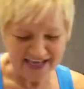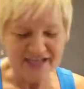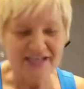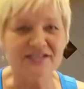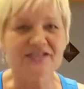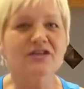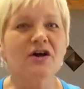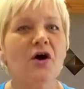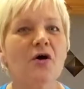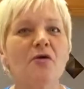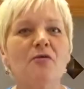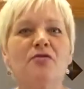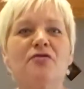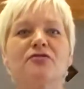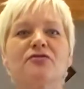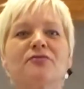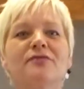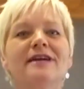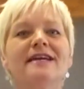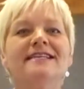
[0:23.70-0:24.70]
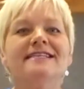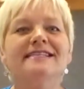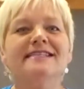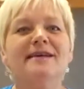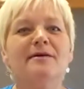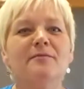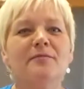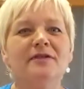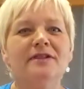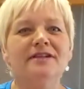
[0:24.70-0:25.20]
So 3
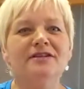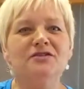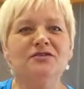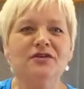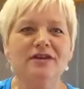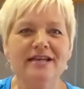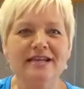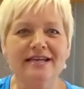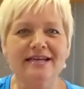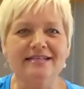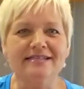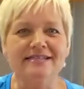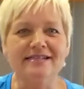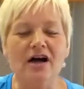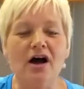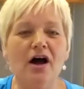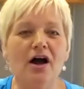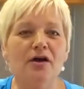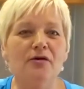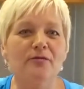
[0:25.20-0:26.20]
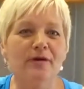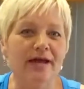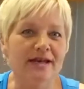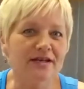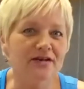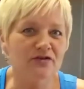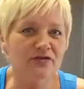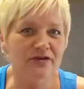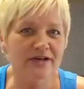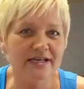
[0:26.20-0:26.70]
simple ingredients. Our red
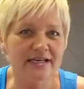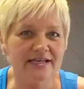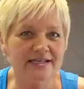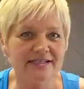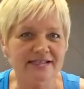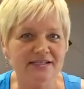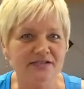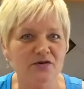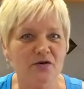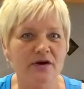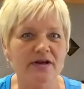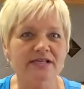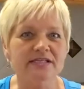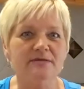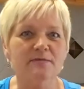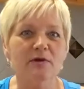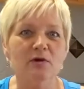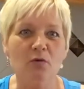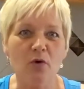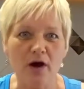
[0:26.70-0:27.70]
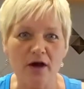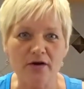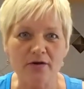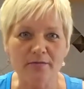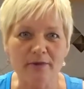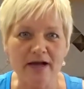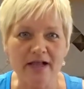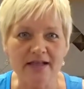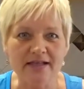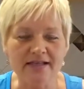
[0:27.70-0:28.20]
ingredient is going to be
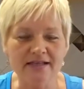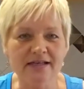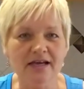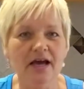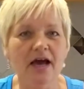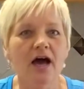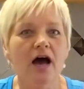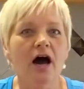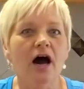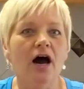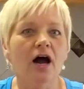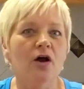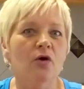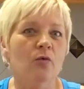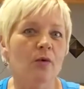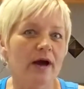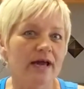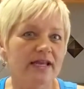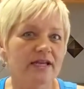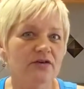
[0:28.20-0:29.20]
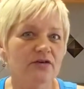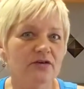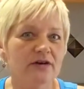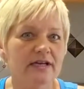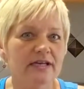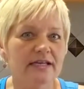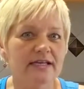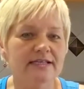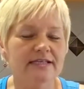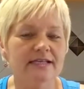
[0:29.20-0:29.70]
watermelon. Our white
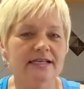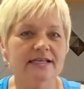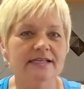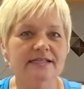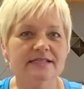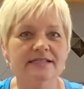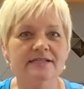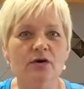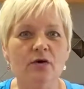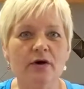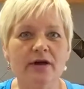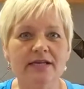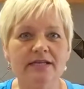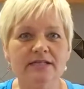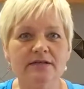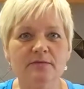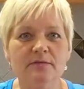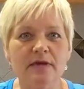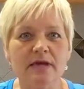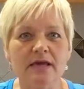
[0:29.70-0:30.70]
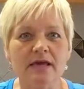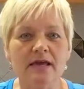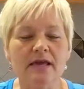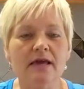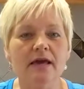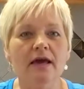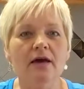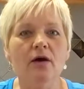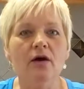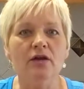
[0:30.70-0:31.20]
ingredient is going to
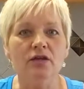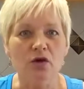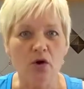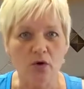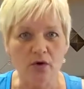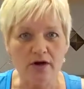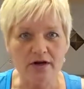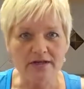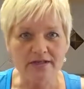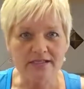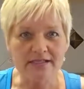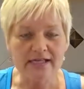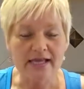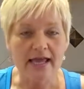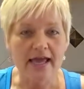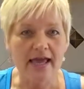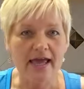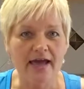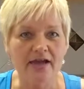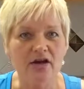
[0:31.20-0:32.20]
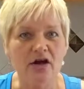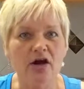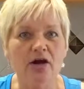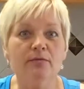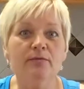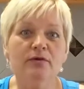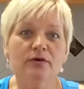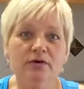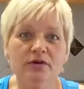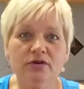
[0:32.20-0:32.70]
be yogurt, and our
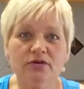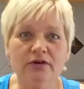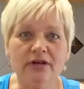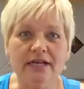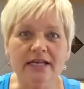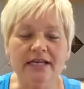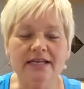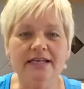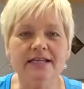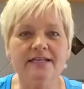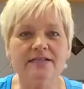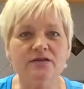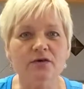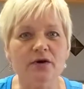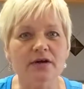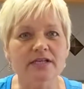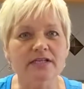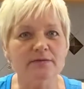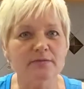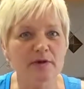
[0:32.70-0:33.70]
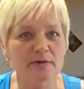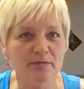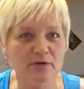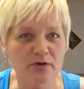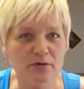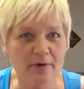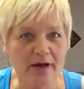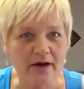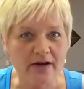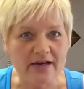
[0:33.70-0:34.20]
blue ingredient is going to be
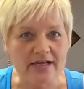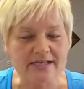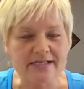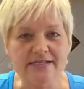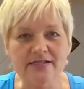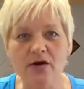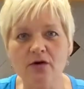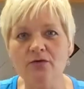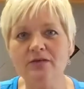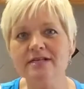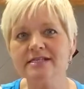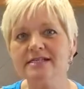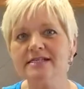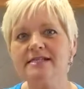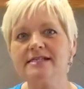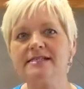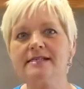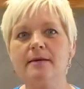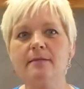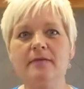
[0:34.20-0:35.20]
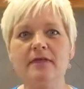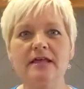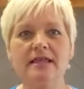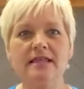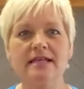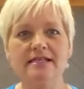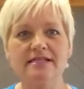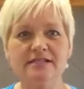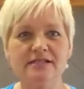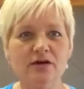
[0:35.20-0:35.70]
blueberry. So this is something
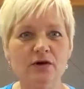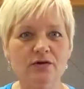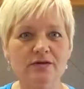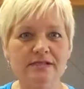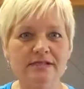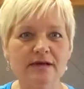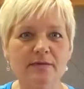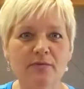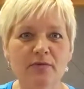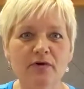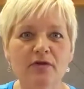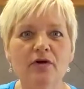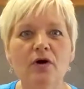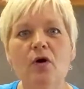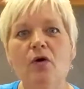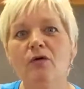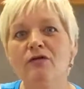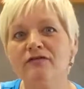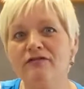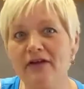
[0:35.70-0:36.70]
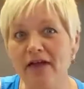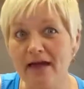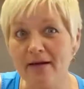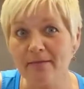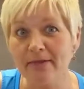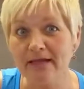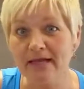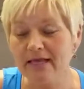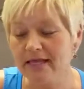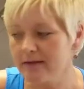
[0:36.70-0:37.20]
that's so simple the whole
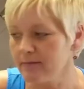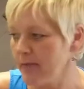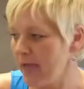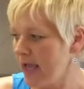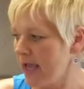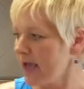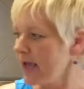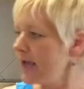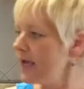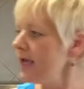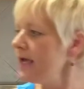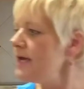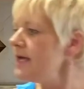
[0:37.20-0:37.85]
family can make.